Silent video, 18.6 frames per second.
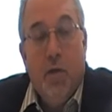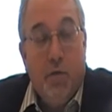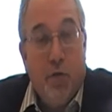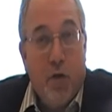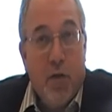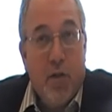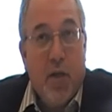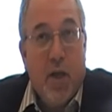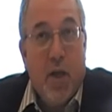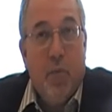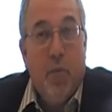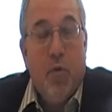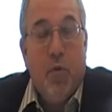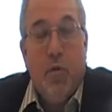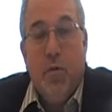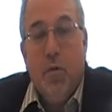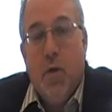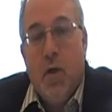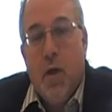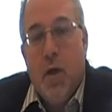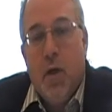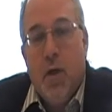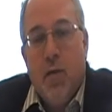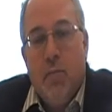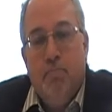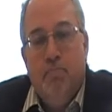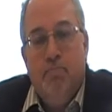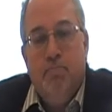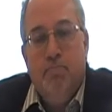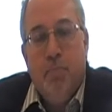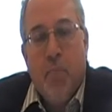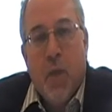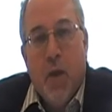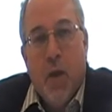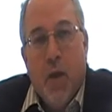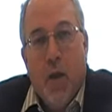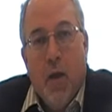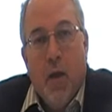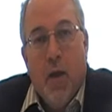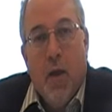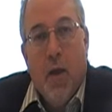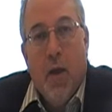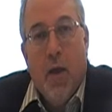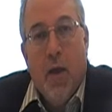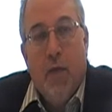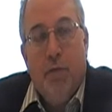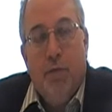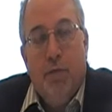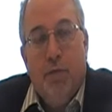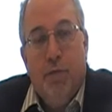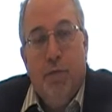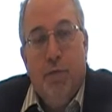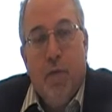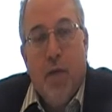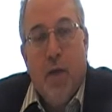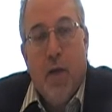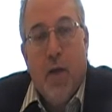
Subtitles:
For example, if